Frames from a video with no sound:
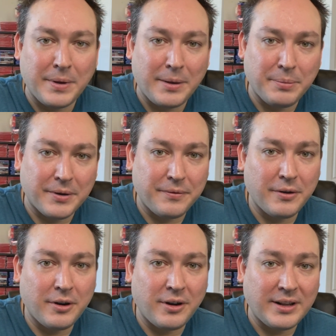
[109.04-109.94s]

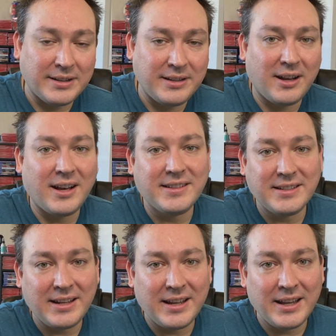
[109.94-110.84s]
prefer
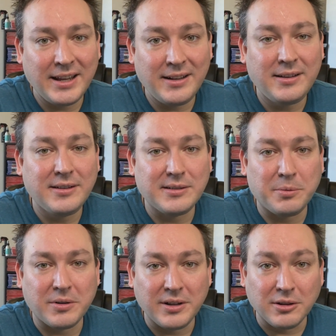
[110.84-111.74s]
Detoxidine,
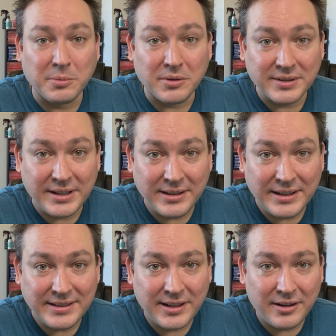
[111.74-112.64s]
supporting Global Healing
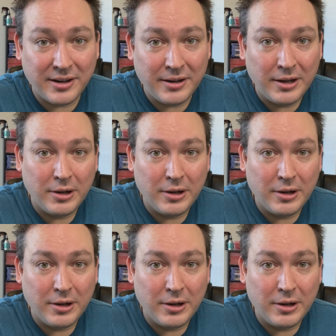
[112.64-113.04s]
Center.